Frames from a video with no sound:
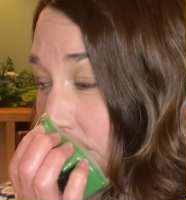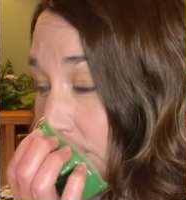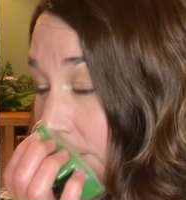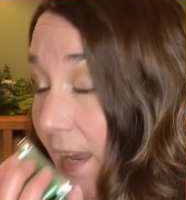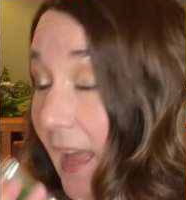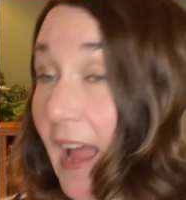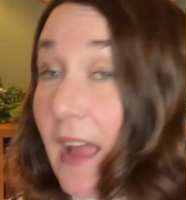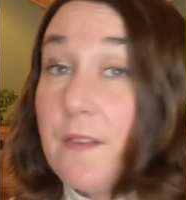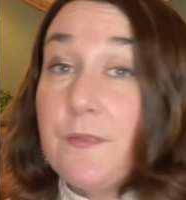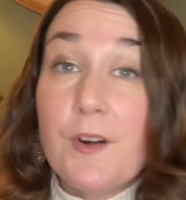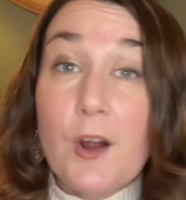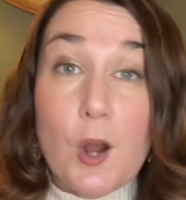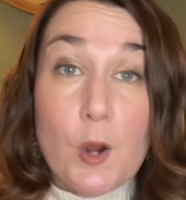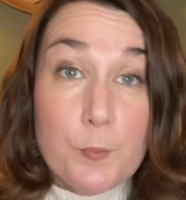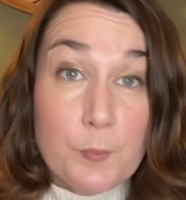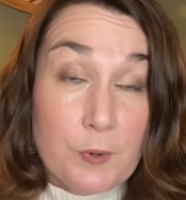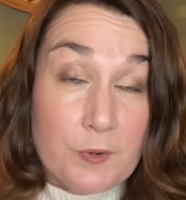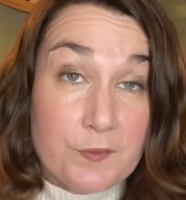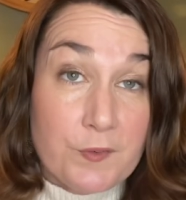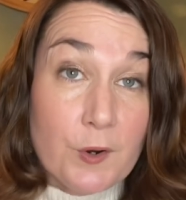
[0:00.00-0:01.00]
I far
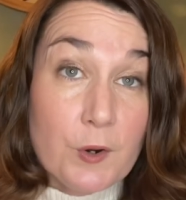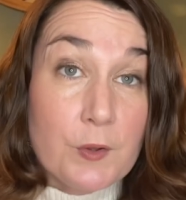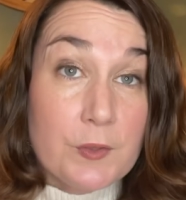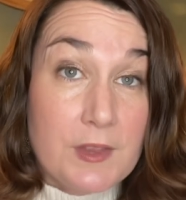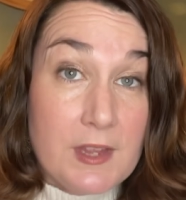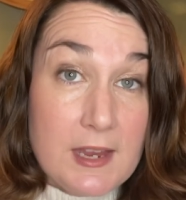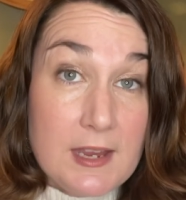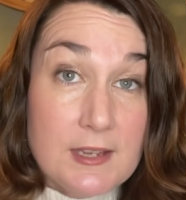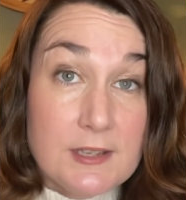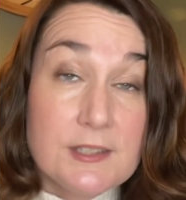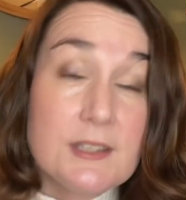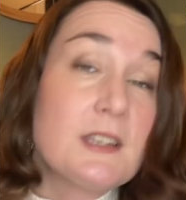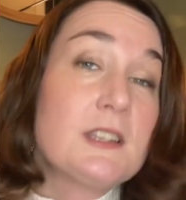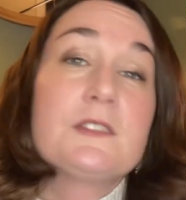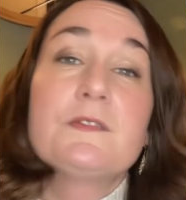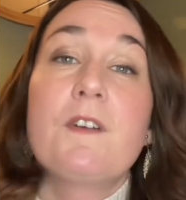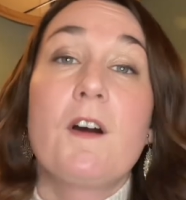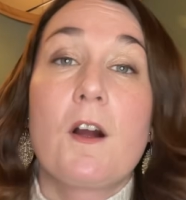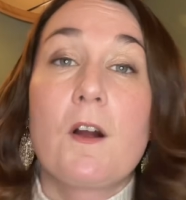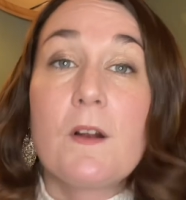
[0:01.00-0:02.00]
prefer these as
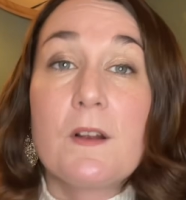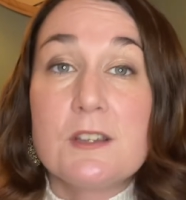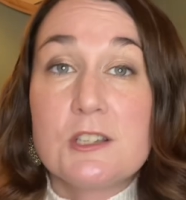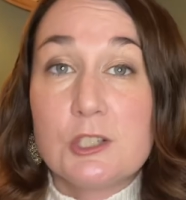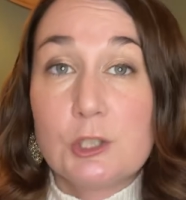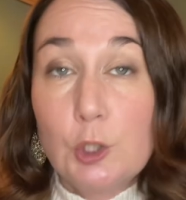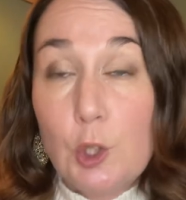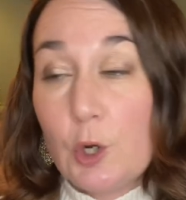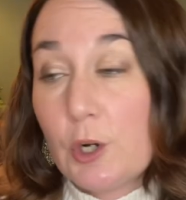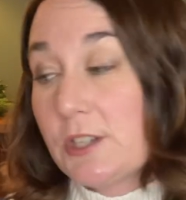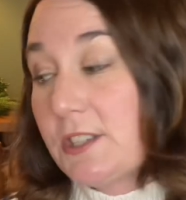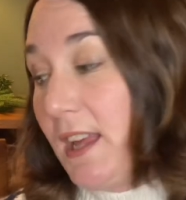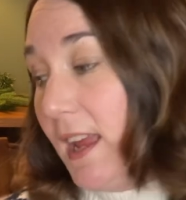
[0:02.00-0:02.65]
far as looks.